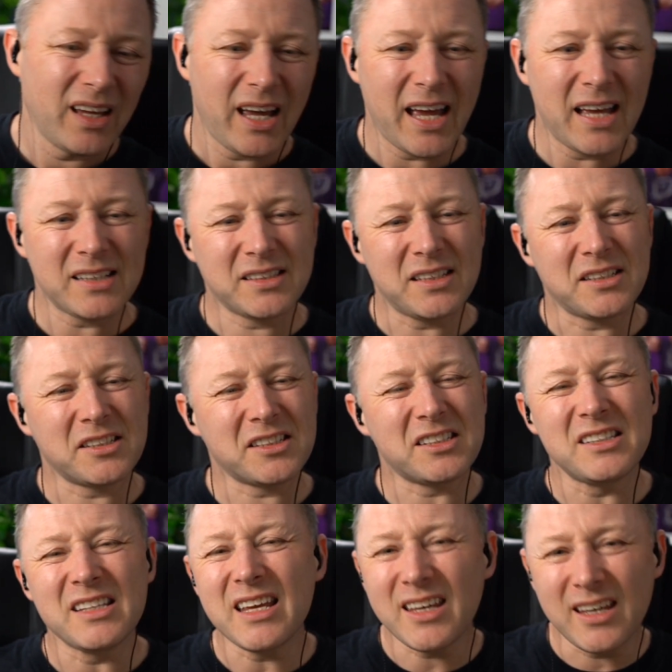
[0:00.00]
it's the
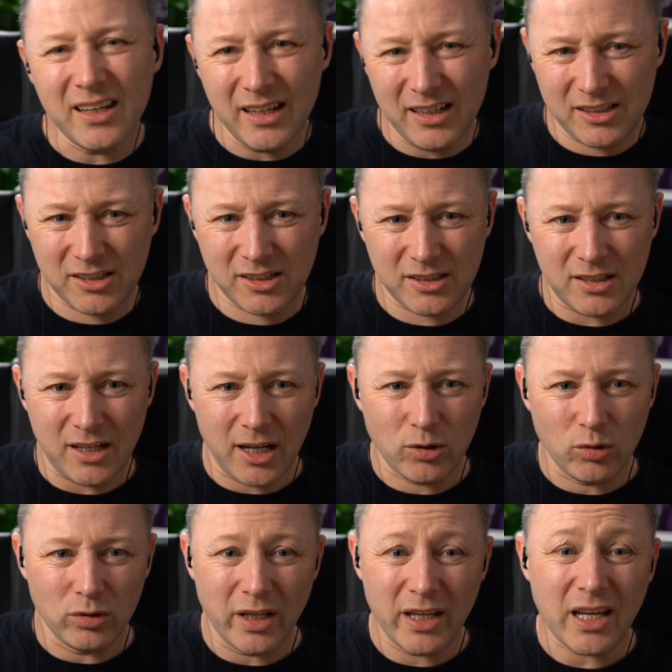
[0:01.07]
sneakiness I
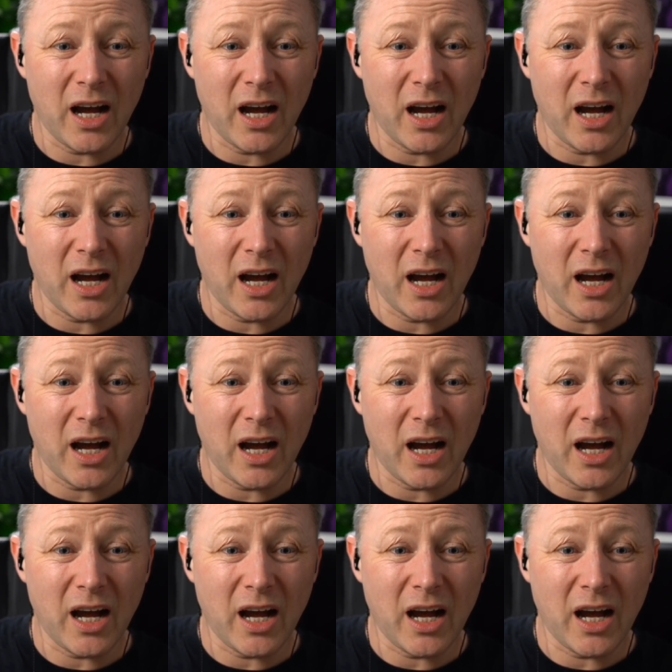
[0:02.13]
don't like.